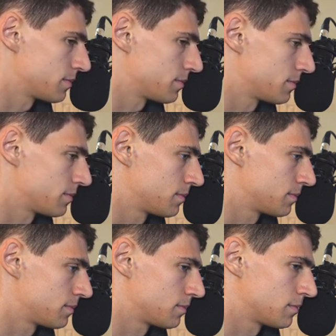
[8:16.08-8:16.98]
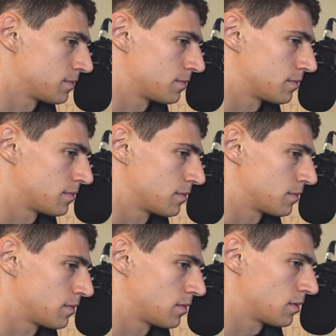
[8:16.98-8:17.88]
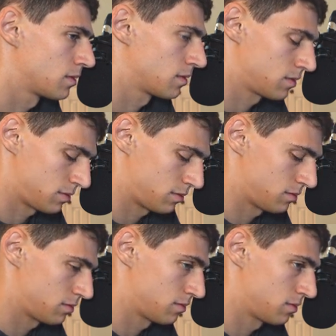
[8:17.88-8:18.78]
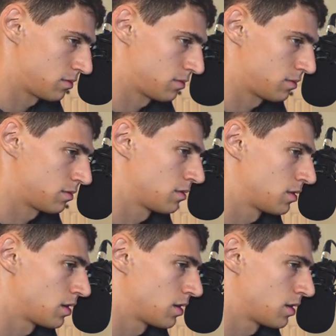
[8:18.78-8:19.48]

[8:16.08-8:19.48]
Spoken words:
No one is speaking in this clip.